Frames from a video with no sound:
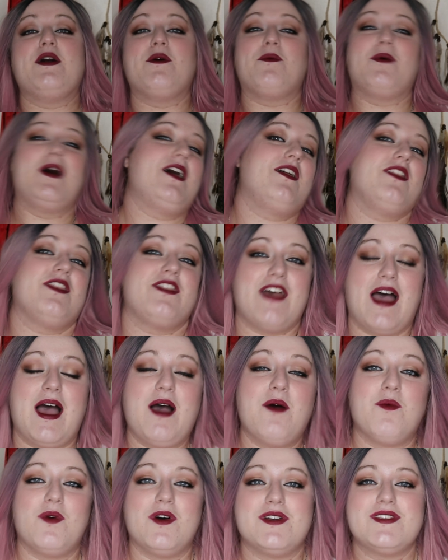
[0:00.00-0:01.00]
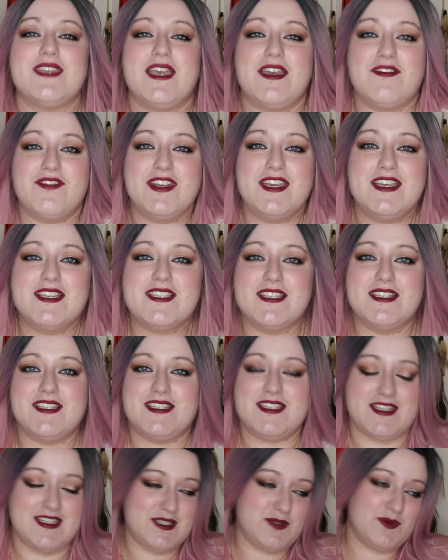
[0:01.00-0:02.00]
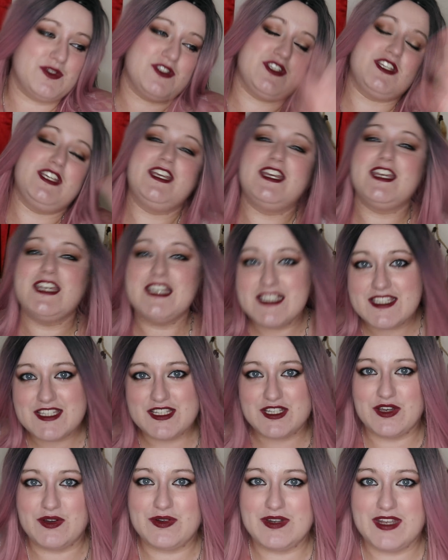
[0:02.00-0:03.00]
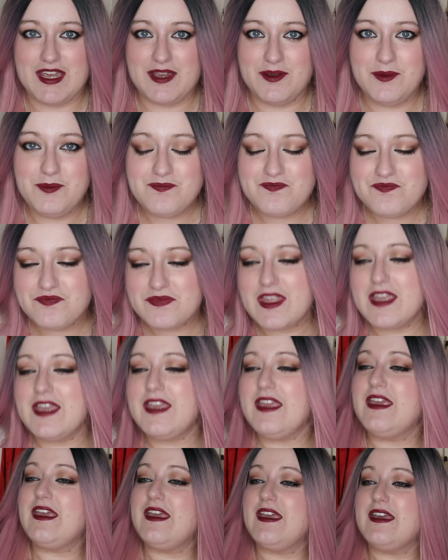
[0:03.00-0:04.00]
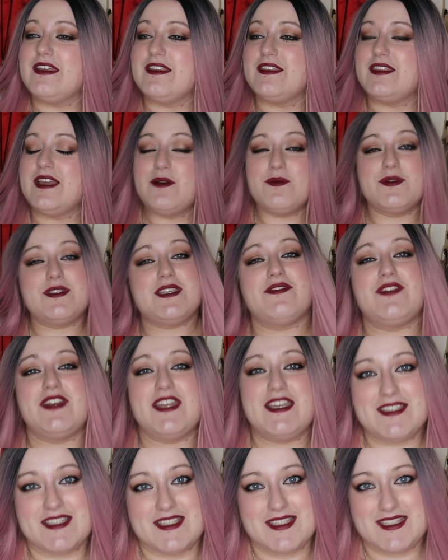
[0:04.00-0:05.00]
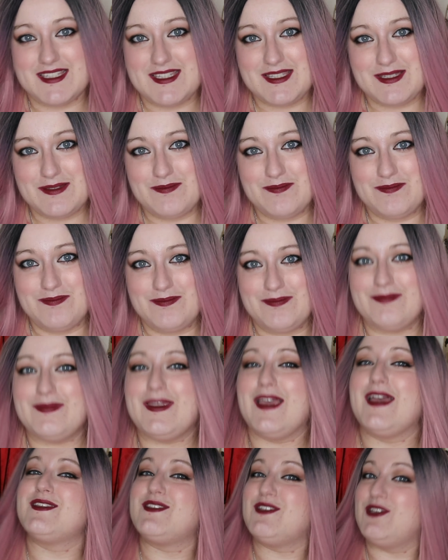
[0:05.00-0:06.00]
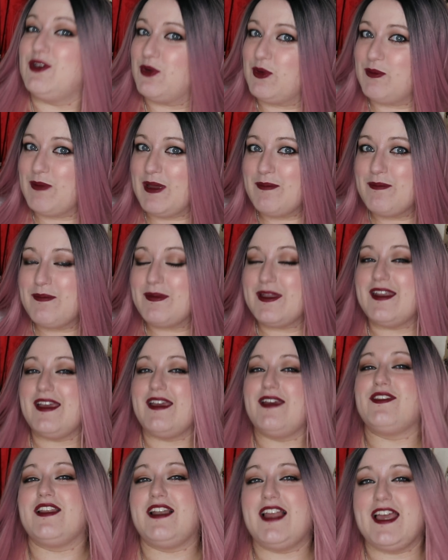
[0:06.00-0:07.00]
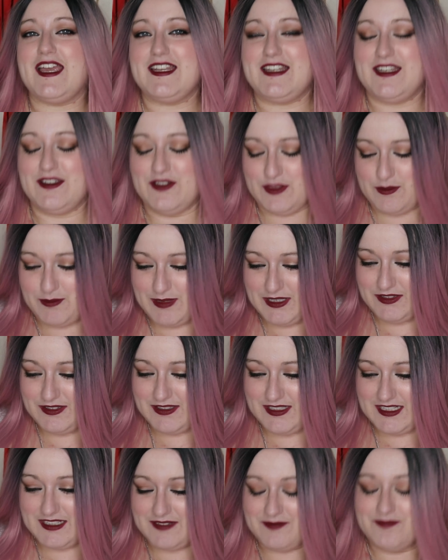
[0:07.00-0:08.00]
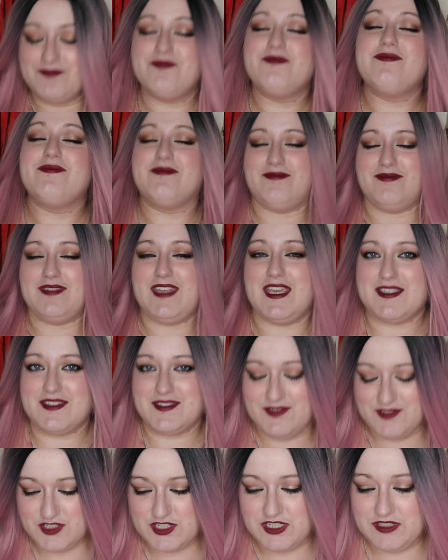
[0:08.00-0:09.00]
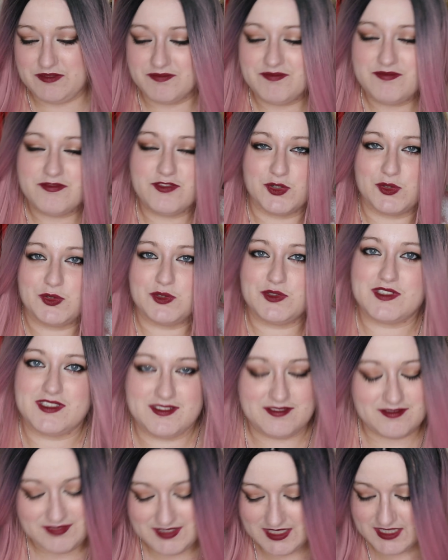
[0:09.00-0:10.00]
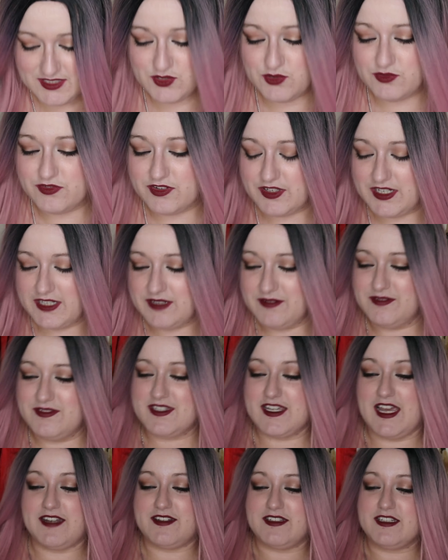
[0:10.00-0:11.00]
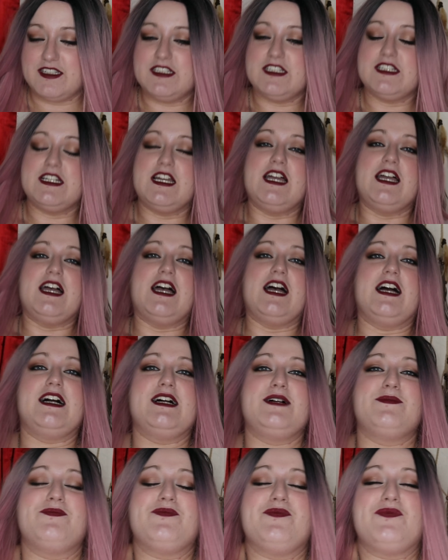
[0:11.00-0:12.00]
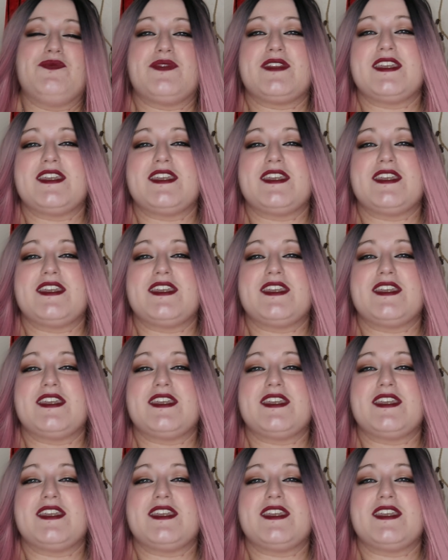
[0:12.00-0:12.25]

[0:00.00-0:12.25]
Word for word: Well, that was Evanescence, and this was years ago now. That was Evanescence. Yes, you remember now the lady on the building. Yes, she falls, and that's all very sad. Um,